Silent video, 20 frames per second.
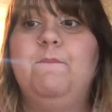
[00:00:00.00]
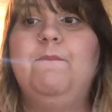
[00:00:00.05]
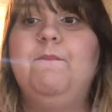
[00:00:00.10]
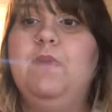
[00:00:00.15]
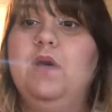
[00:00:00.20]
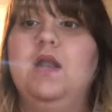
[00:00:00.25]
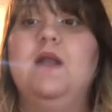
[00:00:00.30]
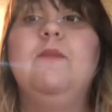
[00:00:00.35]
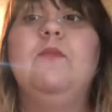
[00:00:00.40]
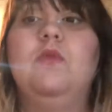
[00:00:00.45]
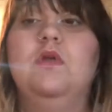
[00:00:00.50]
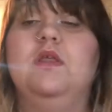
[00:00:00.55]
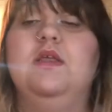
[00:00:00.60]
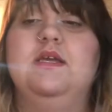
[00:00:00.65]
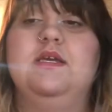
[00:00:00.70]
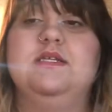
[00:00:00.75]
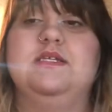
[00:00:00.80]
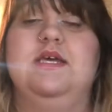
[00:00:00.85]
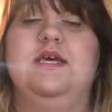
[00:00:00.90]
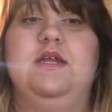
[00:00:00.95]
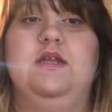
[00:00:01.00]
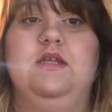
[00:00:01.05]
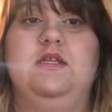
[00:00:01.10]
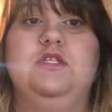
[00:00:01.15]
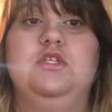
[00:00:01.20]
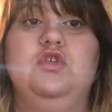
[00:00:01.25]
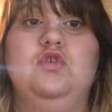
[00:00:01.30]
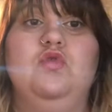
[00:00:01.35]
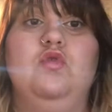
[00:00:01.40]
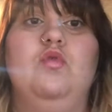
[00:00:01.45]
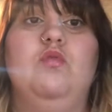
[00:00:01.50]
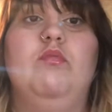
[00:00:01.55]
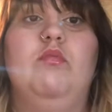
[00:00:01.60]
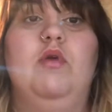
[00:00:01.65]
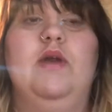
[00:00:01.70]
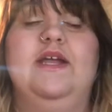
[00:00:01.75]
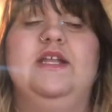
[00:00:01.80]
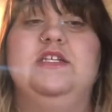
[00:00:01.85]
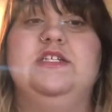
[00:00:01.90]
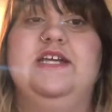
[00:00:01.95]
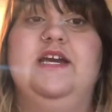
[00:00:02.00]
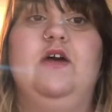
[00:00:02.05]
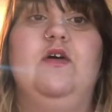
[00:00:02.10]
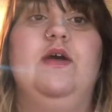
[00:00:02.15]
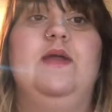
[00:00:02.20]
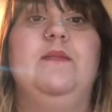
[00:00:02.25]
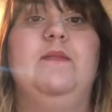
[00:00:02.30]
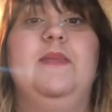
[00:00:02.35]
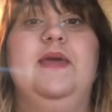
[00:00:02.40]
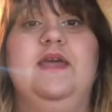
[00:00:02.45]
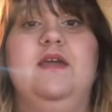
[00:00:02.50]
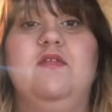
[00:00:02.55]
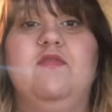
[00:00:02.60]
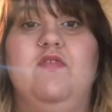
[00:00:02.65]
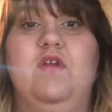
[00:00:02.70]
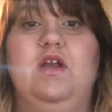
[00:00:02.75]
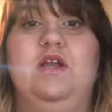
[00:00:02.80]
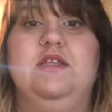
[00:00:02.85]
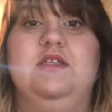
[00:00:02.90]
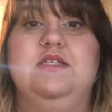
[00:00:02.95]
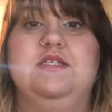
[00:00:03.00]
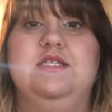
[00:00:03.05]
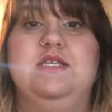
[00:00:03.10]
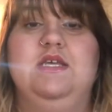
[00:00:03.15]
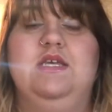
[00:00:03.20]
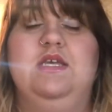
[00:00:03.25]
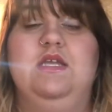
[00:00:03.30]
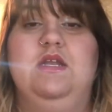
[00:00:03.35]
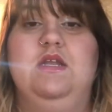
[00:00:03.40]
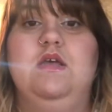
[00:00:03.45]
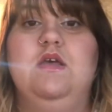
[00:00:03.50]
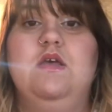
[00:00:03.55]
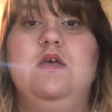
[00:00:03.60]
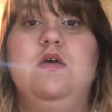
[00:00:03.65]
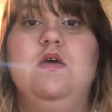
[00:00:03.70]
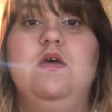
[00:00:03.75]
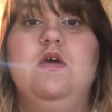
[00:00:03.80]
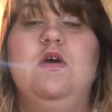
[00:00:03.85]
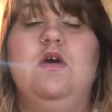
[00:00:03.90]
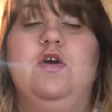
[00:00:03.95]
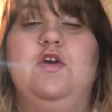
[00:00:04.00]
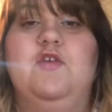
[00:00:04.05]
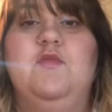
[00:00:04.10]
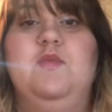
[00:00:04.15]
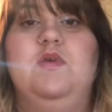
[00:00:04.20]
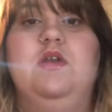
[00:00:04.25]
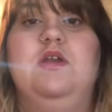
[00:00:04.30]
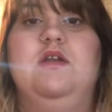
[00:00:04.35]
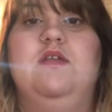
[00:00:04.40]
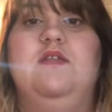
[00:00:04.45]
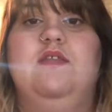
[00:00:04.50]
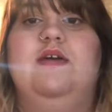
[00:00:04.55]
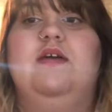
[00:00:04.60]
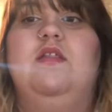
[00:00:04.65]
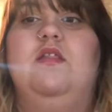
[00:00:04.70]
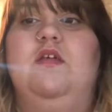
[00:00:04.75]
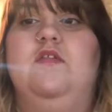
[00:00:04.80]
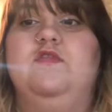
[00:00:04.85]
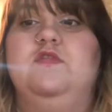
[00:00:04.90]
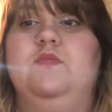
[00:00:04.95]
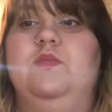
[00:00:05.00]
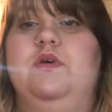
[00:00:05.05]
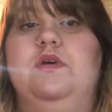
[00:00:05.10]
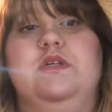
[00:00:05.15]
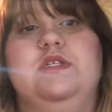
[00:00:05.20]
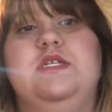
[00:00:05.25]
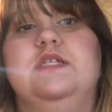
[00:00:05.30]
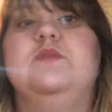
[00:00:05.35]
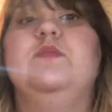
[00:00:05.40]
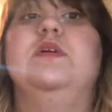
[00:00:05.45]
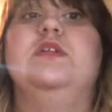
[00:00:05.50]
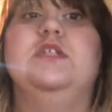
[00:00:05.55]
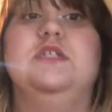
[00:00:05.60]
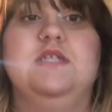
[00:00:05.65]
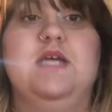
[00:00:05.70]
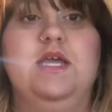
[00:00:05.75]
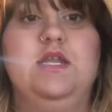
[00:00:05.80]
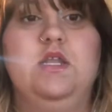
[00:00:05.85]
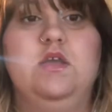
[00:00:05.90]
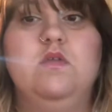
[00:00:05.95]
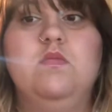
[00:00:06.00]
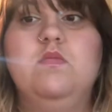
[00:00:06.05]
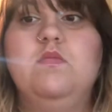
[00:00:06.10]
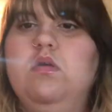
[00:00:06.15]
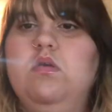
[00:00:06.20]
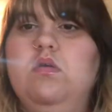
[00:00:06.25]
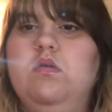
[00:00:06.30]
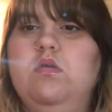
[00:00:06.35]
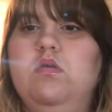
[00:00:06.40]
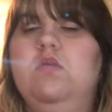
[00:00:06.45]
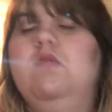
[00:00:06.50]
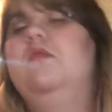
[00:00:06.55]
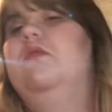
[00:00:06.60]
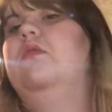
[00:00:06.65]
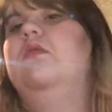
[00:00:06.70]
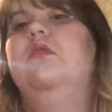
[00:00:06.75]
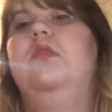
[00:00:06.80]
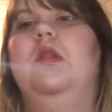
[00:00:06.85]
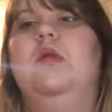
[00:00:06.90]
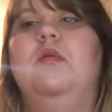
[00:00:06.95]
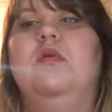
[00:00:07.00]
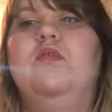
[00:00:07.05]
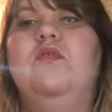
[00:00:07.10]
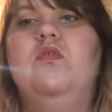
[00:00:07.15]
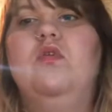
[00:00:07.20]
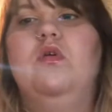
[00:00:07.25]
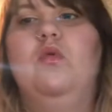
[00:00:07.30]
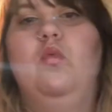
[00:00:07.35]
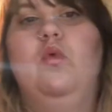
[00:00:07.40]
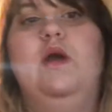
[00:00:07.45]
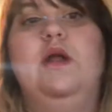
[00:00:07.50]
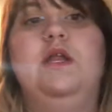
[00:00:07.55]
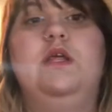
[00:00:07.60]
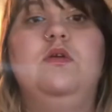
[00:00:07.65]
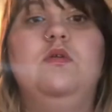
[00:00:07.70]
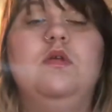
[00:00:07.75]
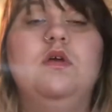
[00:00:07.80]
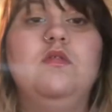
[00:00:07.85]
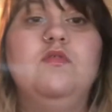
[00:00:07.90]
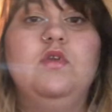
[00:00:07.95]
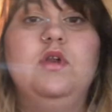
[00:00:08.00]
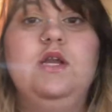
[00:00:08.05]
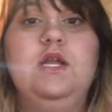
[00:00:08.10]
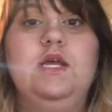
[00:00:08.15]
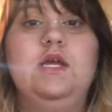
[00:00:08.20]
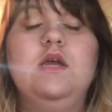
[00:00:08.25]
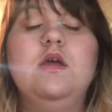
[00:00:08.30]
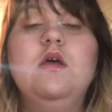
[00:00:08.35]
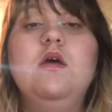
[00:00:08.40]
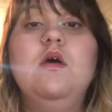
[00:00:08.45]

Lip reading: But I'm really excited to branch out and make friends in a community that loves books as much as I do. Number 4, why do you love reading?